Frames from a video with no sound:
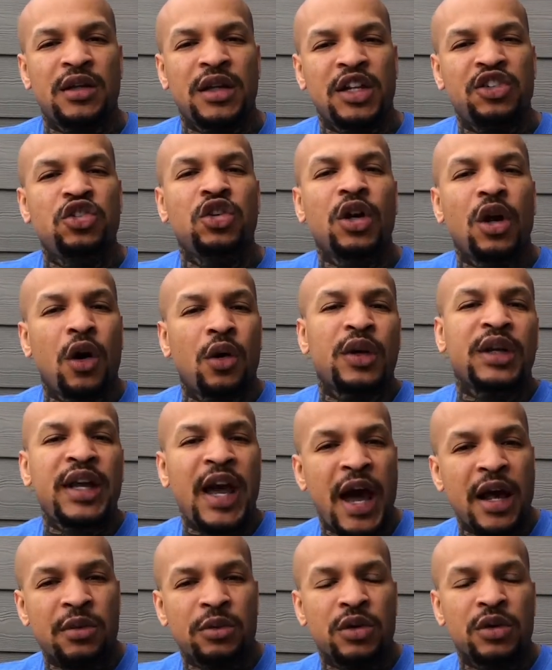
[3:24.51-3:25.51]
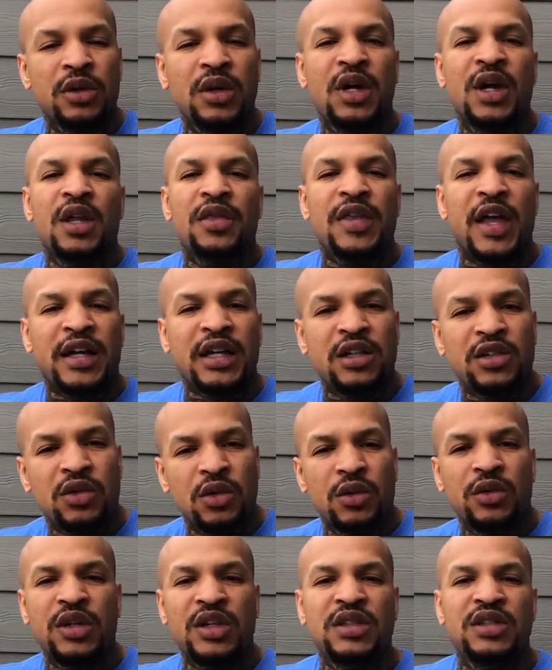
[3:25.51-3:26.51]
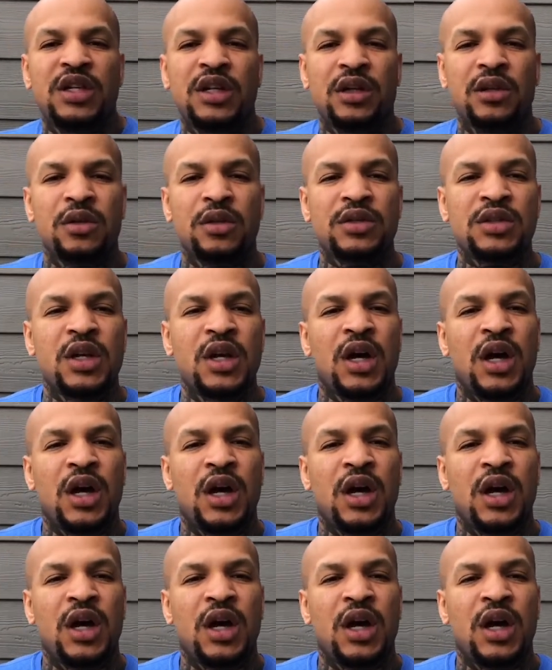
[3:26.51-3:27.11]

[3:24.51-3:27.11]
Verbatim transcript: that you can hold accountable that can do these deals